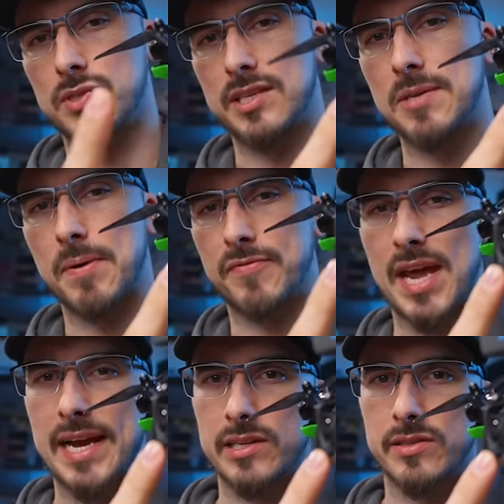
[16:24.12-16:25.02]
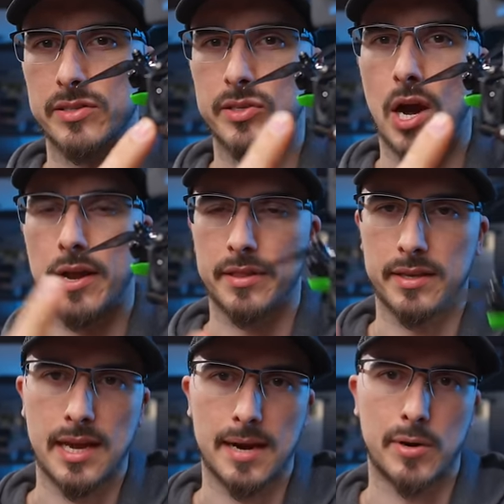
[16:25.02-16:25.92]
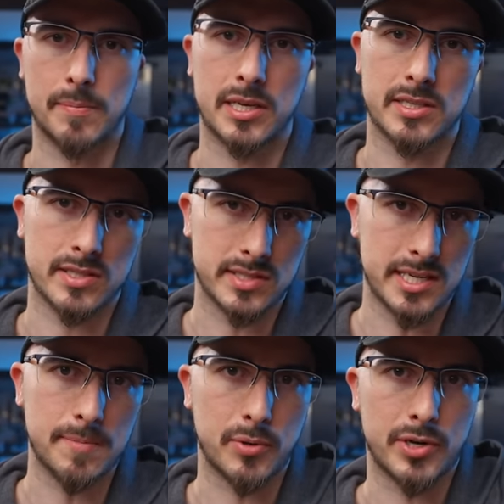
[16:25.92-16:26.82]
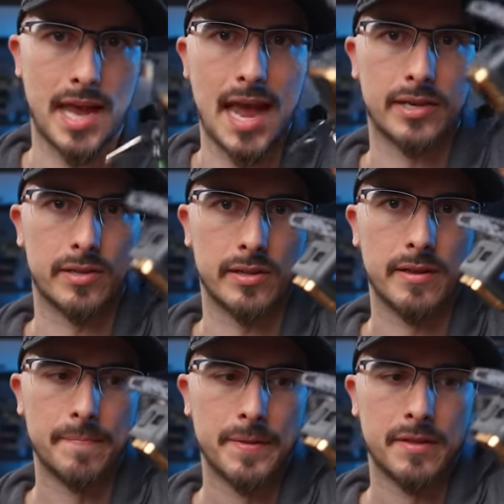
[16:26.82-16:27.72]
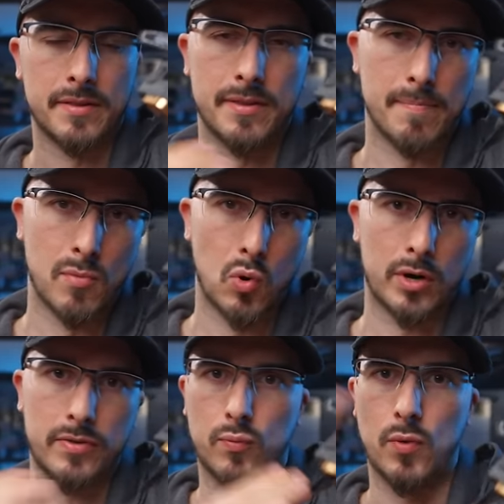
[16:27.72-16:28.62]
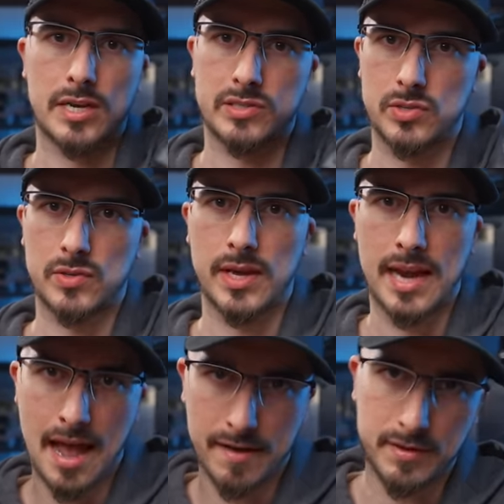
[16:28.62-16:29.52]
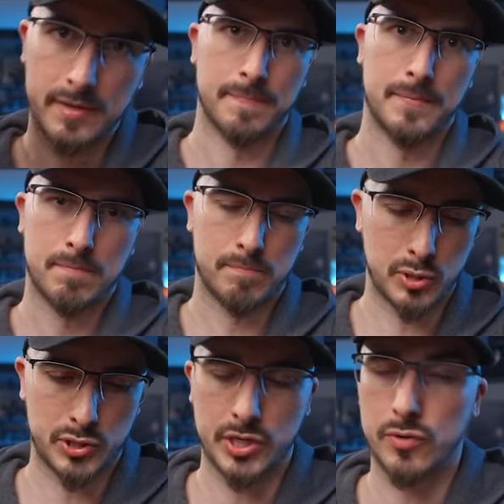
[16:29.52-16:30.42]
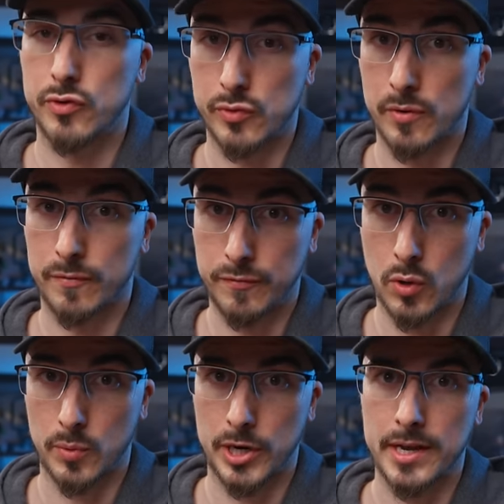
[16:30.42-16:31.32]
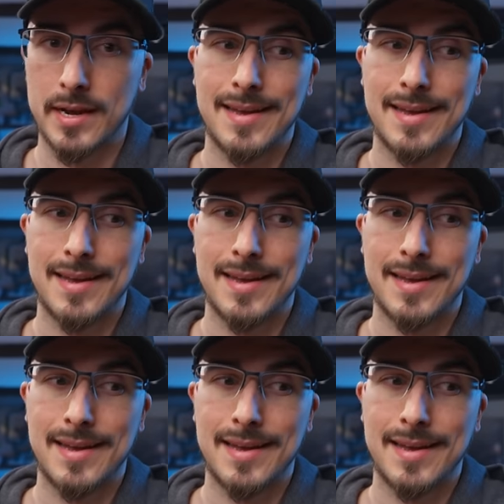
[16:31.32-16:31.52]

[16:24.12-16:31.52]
steep of an angle you got on the camera, because the steeper the angle, the more thrust you're gonna have pushing your drone forward.